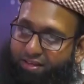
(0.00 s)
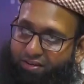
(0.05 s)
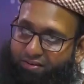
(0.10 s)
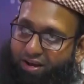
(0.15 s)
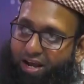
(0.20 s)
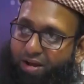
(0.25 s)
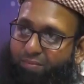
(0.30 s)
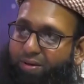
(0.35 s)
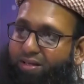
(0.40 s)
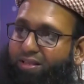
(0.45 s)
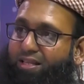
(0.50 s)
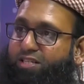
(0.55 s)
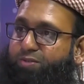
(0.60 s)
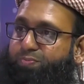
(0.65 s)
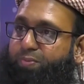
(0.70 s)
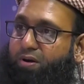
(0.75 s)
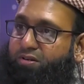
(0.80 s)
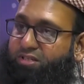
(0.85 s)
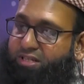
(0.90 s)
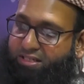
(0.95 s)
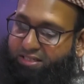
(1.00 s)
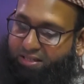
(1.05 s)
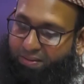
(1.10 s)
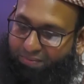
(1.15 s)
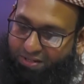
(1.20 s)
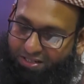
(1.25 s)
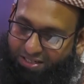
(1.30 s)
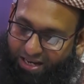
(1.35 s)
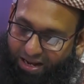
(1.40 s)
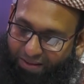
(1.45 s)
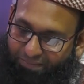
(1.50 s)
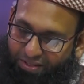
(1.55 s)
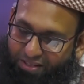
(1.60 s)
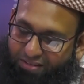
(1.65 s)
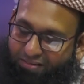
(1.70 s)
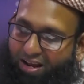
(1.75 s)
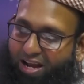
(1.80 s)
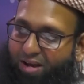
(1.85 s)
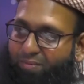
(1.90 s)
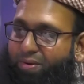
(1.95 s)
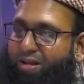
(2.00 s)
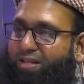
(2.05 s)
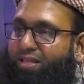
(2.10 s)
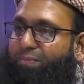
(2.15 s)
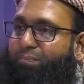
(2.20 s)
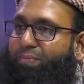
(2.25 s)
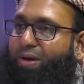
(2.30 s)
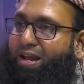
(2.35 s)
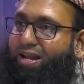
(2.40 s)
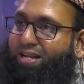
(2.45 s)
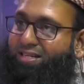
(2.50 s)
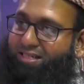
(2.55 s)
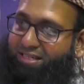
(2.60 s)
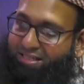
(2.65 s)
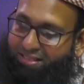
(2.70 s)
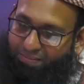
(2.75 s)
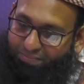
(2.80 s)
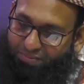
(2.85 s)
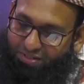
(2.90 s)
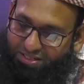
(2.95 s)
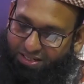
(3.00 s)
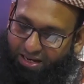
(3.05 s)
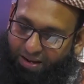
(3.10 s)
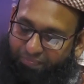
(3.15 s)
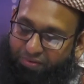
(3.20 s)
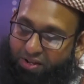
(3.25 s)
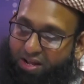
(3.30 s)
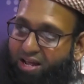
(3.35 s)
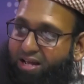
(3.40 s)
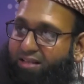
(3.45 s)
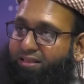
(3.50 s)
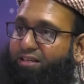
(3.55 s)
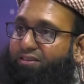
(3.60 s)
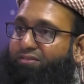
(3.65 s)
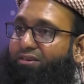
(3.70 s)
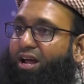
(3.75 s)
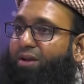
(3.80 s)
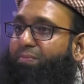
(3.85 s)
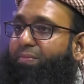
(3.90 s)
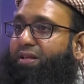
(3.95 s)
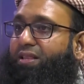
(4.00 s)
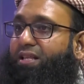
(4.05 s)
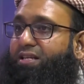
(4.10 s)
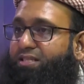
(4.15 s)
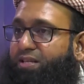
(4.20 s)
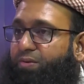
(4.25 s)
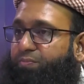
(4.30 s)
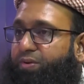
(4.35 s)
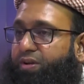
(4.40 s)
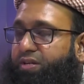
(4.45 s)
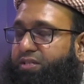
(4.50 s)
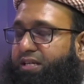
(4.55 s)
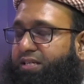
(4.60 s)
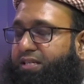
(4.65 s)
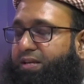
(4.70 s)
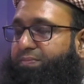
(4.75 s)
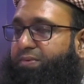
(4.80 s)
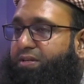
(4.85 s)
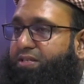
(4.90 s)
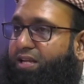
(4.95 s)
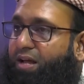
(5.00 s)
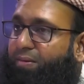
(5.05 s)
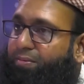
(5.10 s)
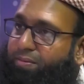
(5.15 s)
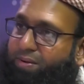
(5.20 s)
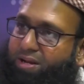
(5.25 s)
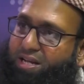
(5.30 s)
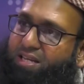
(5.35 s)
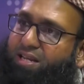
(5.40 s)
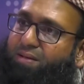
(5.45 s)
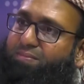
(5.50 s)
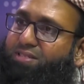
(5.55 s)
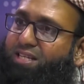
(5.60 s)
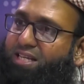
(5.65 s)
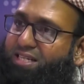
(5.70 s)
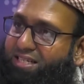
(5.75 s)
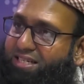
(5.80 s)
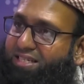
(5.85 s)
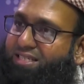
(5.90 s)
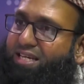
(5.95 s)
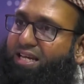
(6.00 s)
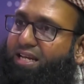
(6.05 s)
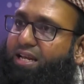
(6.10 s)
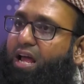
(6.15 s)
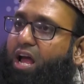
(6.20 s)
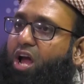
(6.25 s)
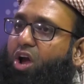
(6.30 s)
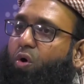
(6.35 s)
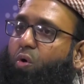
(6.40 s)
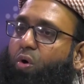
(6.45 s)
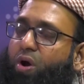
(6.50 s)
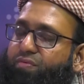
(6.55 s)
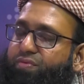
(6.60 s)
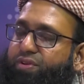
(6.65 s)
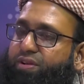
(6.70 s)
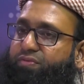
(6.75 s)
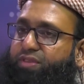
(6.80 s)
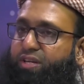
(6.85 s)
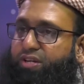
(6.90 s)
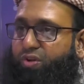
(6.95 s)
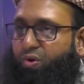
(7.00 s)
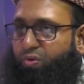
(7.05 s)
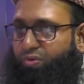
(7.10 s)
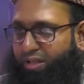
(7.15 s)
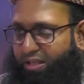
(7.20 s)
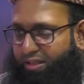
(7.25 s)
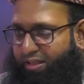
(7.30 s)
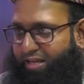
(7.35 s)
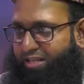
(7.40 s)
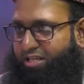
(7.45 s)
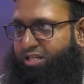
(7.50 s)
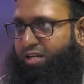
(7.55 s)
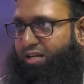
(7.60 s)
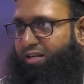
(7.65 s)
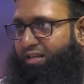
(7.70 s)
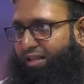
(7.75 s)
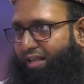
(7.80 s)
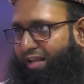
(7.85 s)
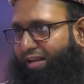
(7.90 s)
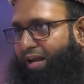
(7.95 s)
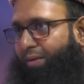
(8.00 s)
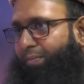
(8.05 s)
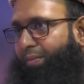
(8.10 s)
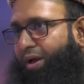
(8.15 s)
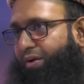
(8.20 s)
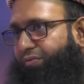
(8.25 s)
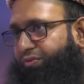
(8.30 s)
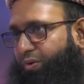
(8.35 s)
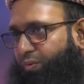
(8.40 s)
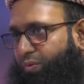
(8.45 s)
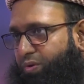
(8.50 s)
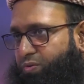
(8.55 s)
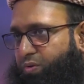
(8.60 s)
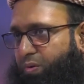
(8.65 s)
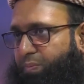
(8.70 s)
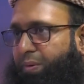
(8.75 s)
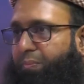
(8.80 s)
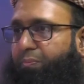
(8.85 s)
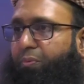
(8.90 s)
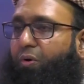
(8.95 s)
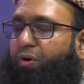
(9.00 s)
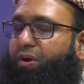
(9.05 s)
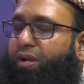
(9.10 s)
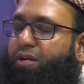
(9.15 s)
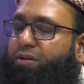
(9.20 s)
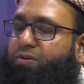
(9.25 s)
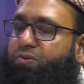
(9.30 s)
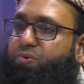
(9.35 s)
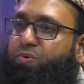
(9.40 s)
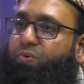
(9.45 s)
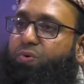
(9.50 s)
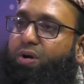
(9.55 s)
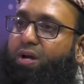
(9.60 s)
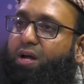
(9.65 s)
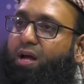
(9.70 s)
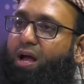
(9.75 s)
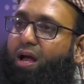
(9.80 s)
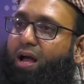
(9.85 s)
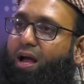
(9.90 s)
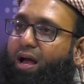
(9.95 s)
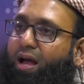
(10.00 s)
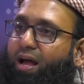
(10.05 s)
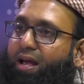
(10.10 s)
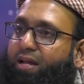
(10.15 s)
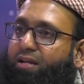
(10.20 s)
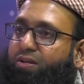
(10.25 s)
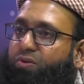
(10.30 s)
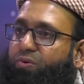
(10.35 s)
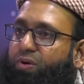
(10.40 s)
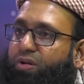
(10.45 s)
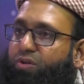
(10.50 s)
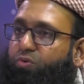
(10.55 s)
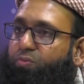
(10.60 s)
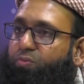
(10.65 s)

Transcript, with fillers: try and make their spouse accept Islam, they try and make their parents accept Islam, they try and make their siblings accept Islam, and many times they succeed. Or even if they don't, then their children that come afterwards will be born into. Uh, into into